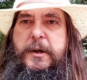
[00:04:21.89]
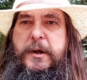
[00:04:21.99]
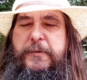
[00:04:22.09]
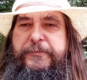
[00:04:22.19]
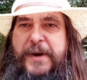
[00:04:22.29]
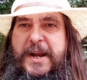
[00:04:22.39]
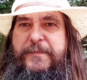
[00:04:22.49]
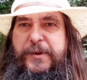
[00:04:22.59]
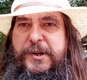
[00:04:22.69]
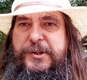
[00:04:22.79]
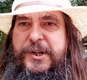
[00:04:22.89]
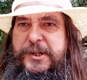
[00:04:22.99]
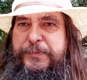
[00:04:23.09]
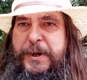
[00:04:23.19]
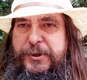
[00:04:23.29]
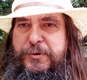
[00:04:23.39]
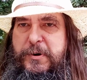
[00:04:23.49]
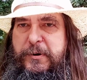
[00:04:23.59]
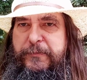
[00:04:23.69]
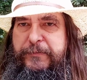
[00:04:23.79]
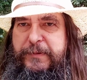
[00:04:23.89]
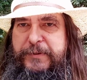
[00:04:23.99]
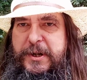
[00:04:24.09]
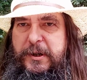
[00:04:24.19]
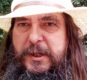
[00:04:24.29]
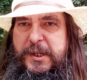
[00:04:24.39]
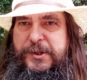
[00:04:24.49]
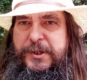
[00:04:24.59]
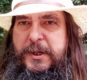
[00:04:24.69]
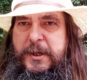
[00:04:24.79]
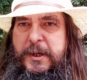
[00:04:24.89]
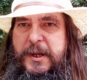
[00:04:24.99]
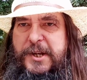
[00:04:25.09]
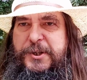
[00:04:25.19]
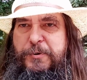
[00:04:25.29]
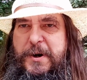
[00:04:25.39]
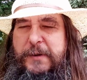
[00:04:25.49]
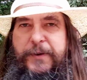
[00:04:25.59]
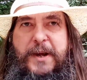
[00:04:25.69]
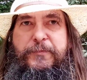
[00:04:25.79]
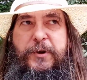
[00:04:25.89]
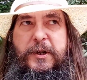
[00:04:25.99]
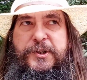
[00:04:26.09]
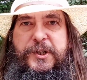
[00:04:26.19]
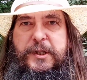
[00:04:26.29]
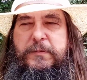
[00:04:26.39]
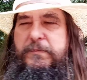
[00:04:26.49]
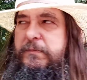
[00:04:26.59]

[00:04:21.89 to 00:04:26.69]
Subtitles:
Now, 5 years, and I spent $250, that's $25 a...